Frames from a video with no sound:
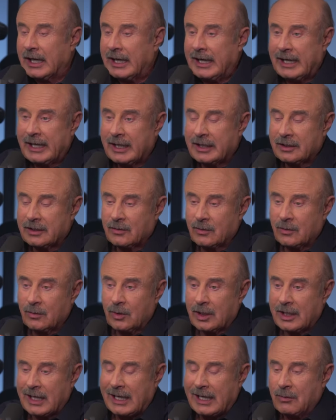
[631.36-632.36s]
and
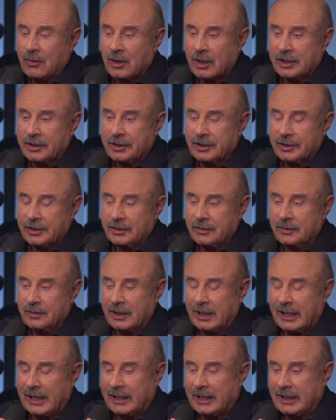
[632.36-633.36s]
what i want to do
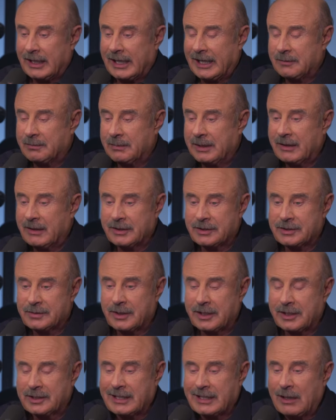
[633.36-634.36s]
at, at merit
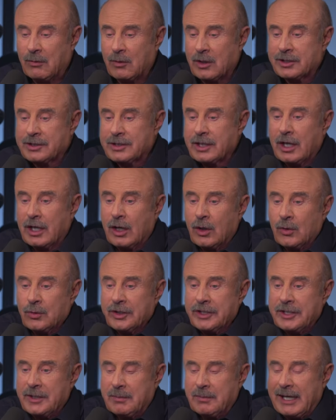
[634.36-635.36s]
street is i want us to own
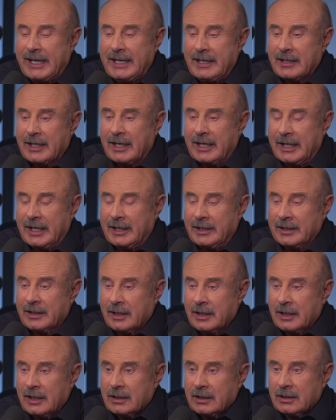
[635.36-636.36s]
the debate lane
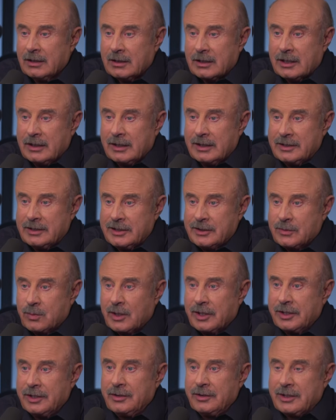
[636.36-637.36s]
look this is
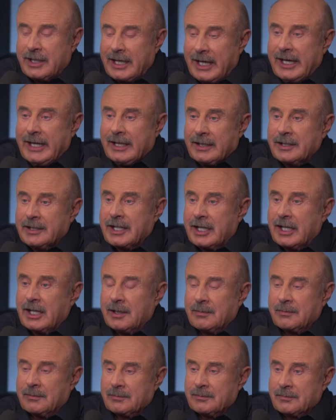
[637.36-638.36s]
where you can
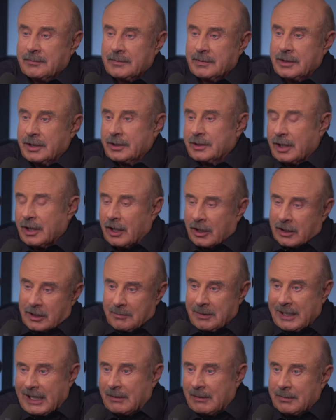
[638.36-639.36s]
come to talk
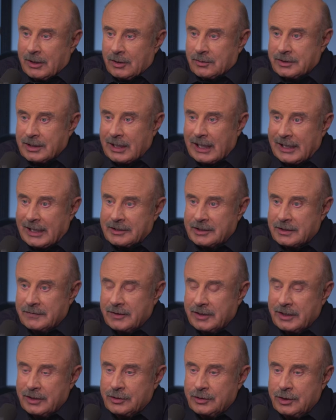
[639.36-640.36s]
about both sides of
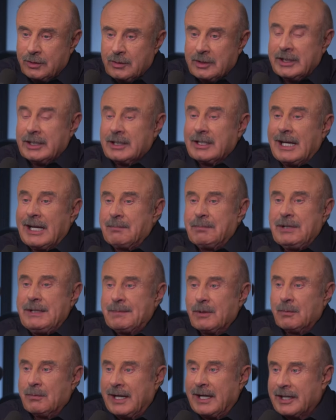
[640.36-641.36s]
an issue and then let
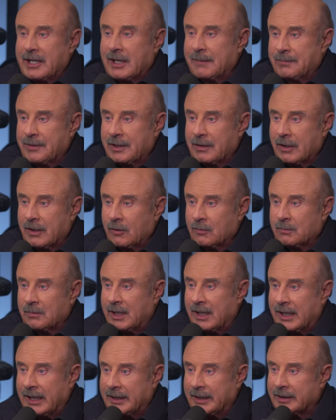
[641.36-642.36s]
people make up their own
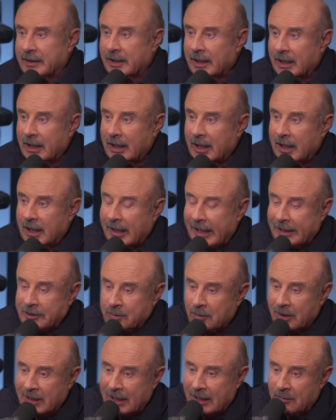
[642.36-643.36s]
mind. Yeah.
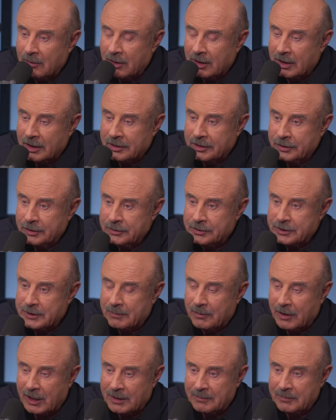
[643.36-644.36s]
That's what I want our news
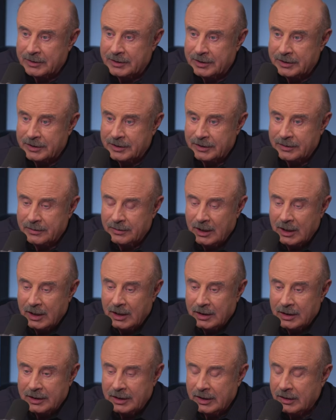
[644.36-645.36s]
department to do.
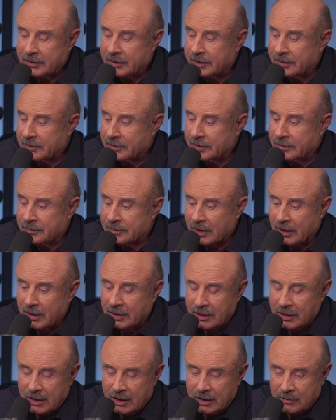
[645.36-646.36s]
You know, you, you
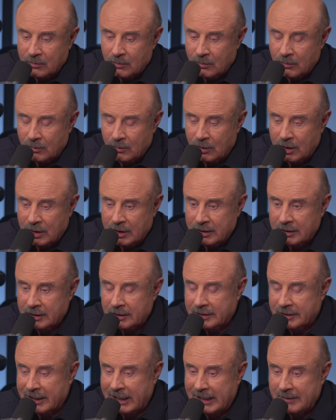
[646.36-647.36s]
turn on
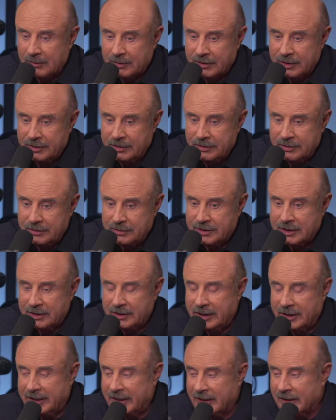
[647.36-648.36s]
one cable news and
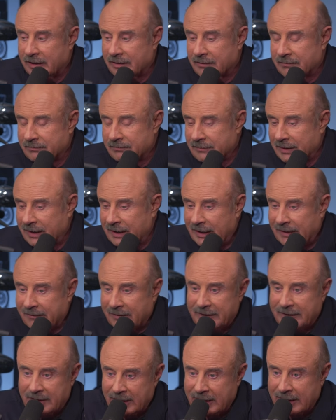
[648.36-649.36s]
you hear
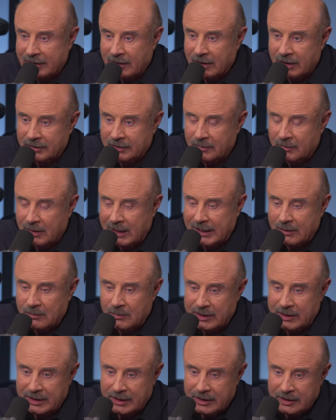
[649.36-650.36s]
everything on the right
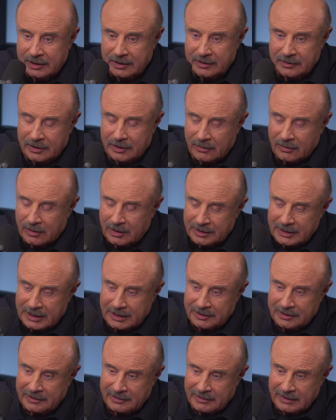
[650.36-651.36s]
wing. You turn on the
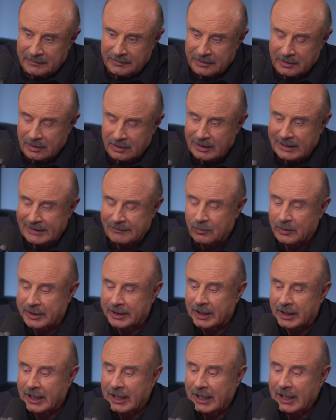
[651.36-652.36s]
other, you hear everything on the left
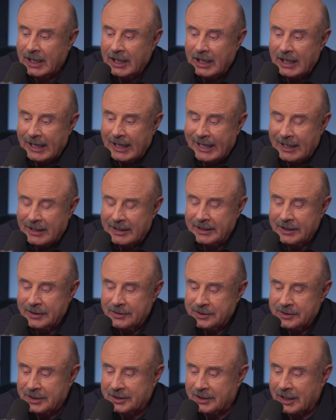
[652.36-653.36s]
wing. How,
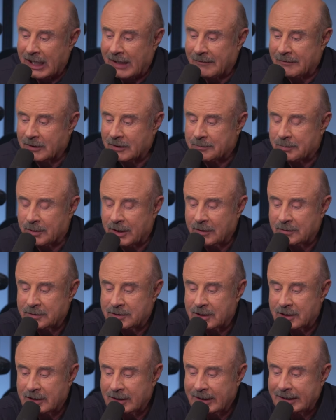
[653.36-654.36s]
here's a novel
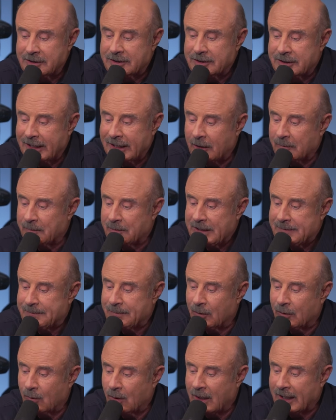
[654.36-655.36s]
approach. Let's tell
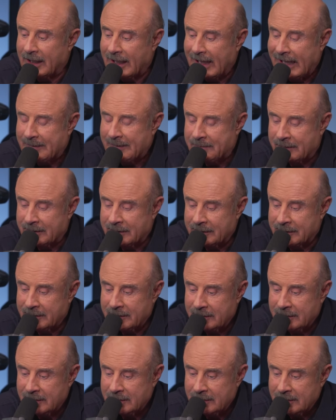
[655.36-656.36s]
people what happened
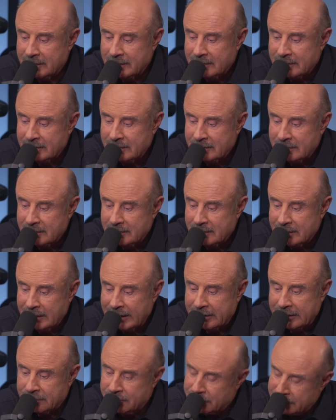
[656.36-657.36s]

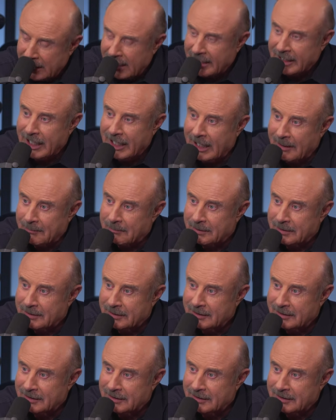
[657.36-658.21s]
and shut up.